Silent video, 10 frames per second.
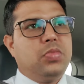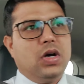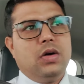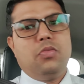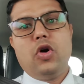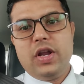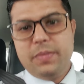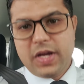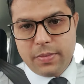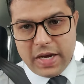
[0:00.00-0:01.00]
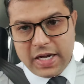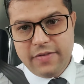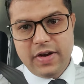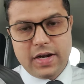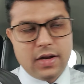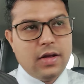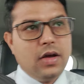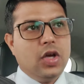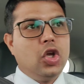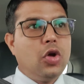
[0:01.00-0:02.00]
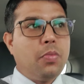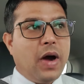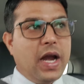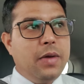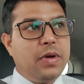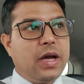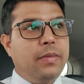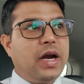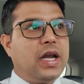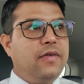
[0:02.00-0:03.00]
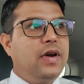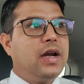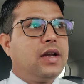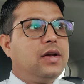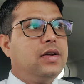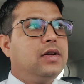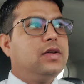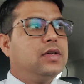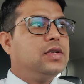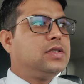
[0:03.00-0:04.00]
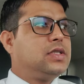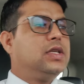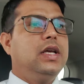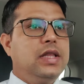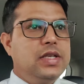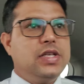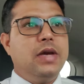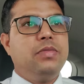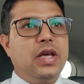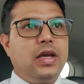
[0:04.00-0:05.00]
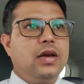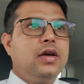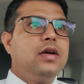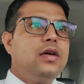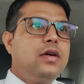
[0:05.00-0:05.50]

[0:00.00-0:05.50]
body become activate, your mind become activate in the same thing.